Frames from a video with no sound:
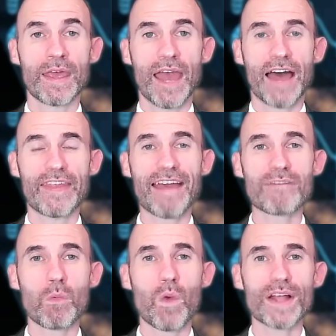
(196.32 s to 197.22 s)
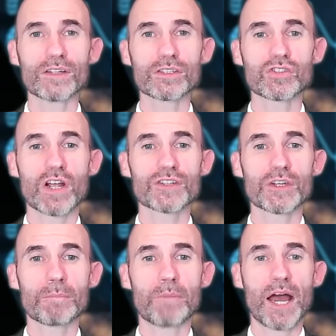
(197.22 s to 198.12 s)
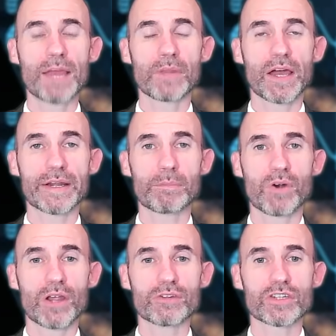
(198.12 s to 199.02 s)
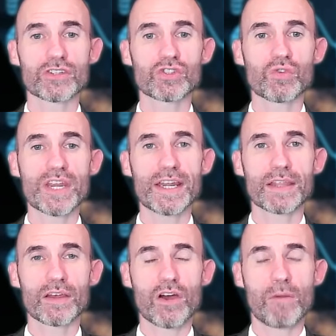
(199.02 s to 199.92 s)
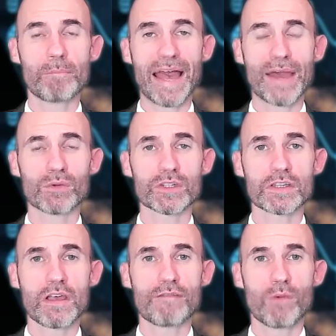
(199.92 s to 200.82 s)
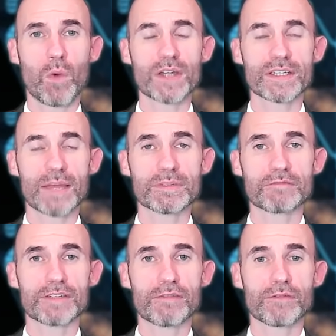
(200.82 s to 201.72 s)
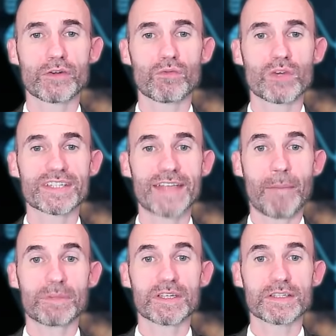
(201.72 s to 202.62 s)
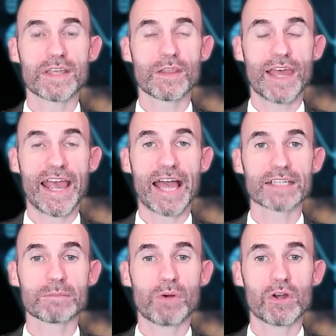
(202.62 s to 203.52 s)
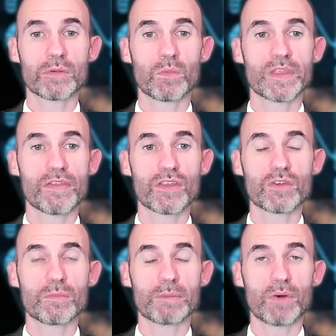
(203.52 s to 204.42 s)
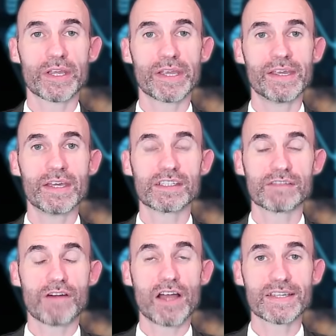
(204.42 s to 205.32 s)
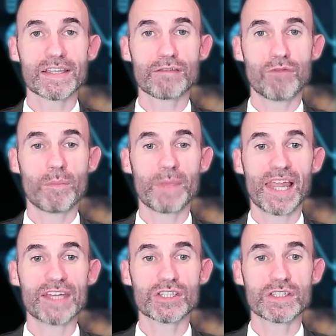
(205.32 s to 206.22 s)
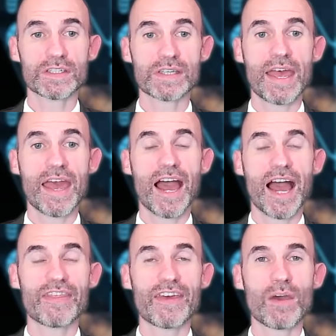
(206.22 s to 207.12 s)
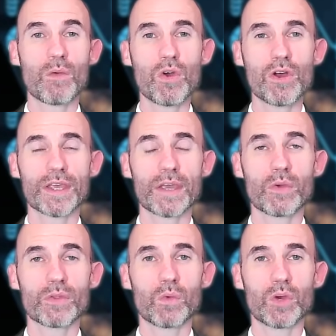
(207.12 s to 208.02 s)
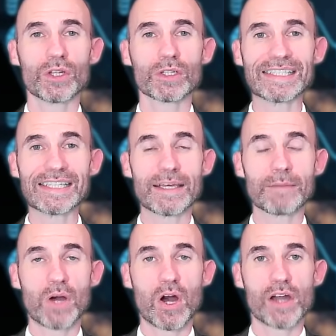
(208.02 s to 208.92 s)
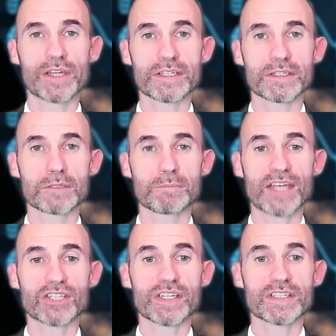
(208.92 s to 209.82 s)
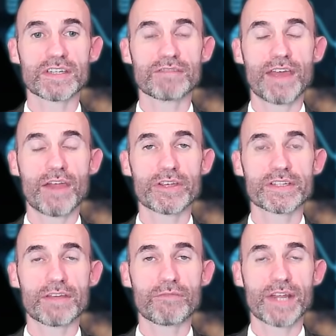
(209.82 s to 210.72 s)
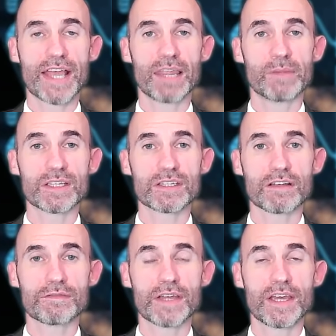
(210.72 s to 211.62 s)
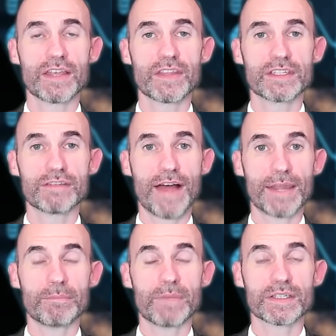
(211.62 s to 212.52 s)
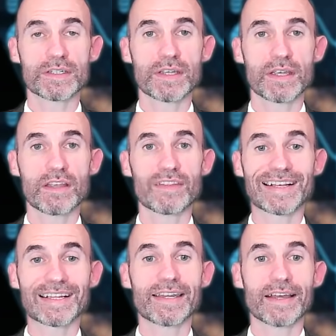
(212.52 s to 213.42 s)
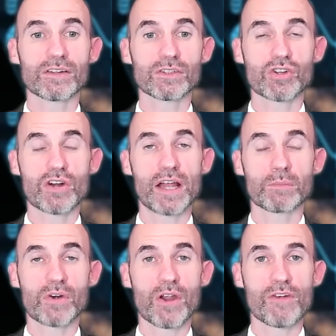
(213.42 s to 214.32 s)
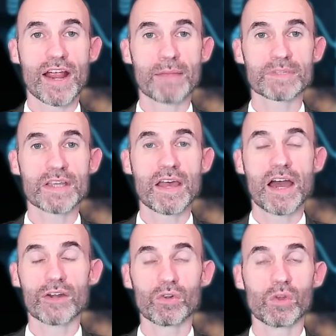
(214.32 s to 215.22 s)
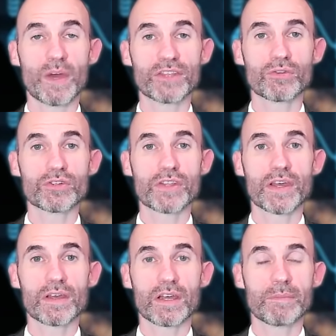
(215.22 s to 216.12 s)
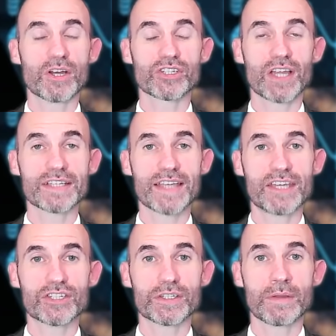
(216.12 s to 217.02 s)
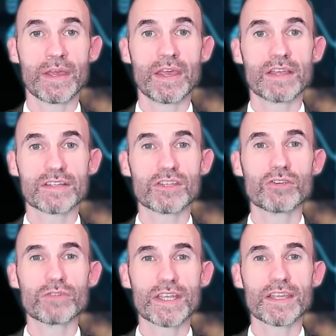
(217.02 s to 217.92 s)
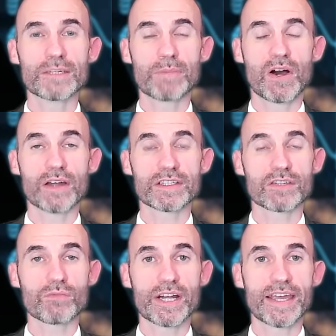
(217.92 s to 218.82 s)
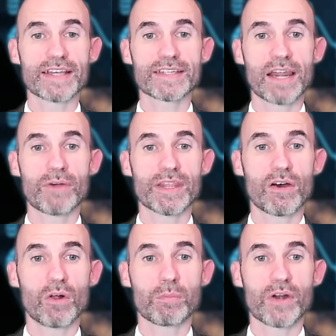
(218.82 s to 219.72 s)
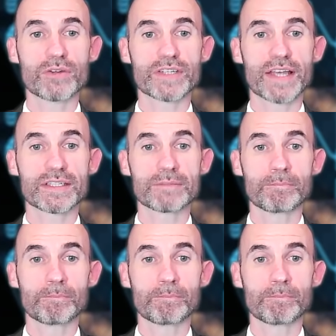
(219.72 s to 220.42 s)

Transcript: And they have a well-structured pipeline approach to so screening the compounds for what types of different receptors they act upon within the human body, devising the formulations, and then they're working with world leading partners, specialists in various different elements of the development, the clinical trial programs, and all the way through to the commercialization. So, using these partners to really accelerate the whole process.